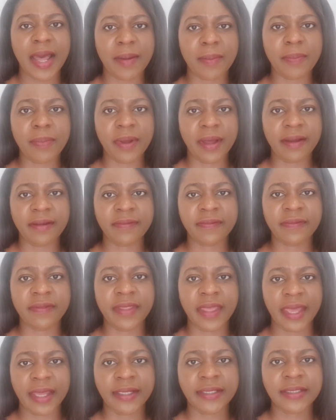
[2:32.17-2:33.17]
above
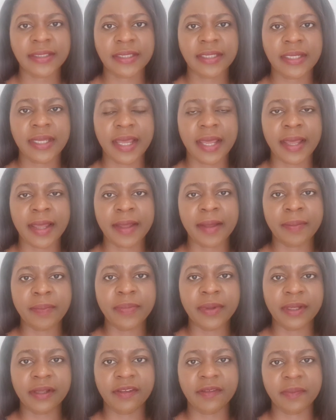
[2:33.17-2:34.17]
that
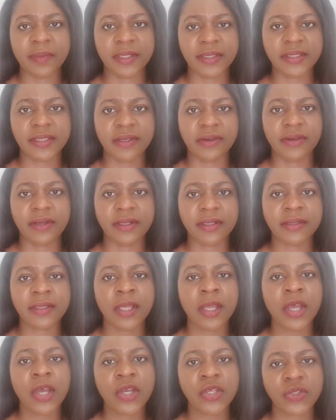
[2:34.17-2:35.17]
bill of materials.
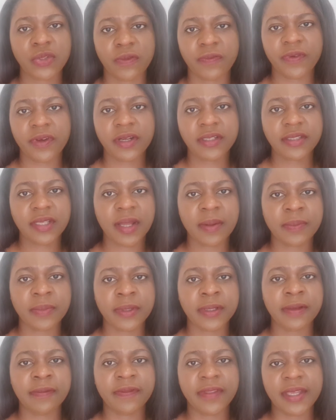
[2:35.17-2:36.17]
So for
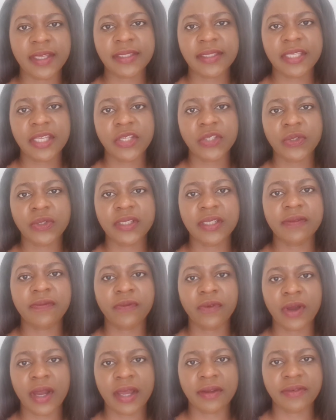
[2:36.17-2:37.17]
example, if they say you need
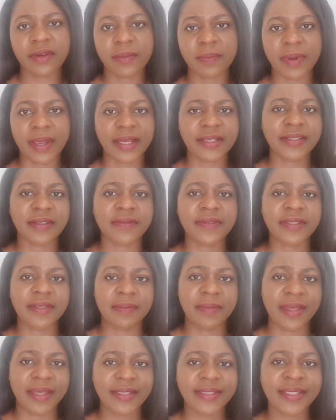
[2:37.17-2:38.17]
400 bags of
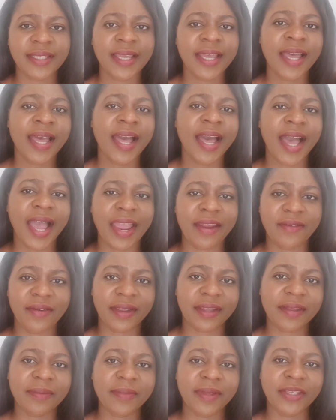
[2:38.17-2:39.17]
cement, I
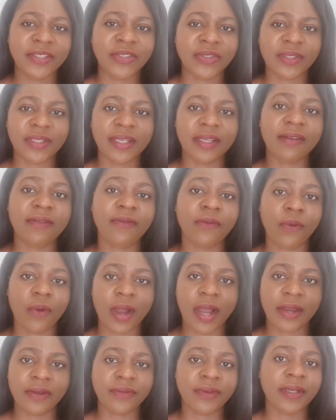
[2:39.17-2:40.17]
recommend you get
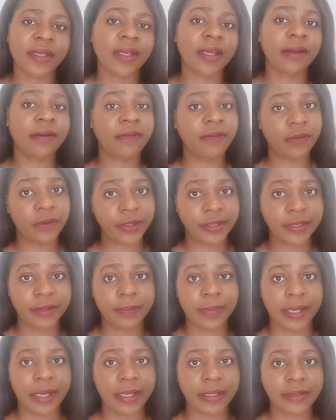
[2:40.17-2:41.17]
440
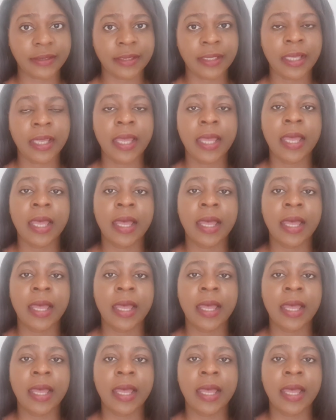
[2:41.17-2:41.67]
bags